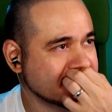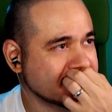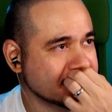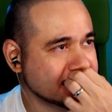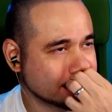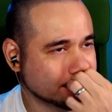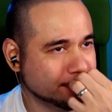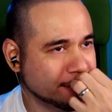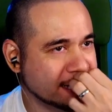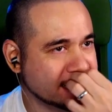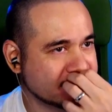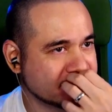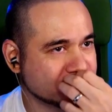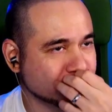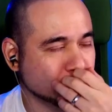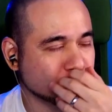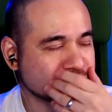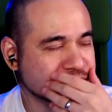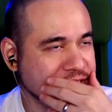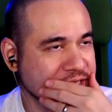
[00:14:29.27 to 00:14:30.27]
Some painters are
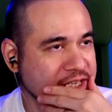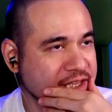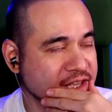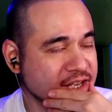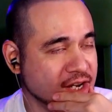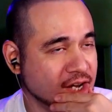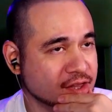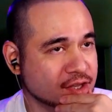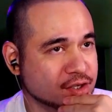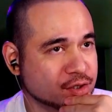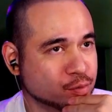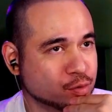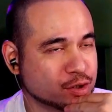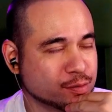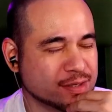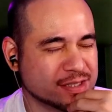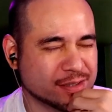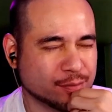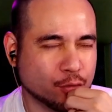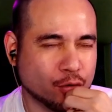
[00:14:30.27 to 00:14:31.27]
more senior than others, which
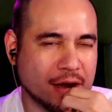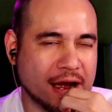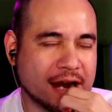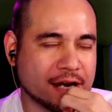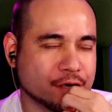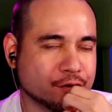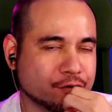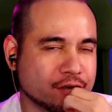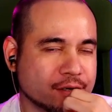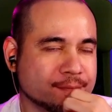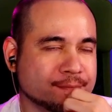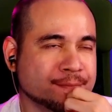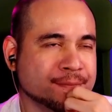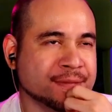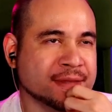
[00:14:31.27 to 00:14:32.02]
means they're more accurate.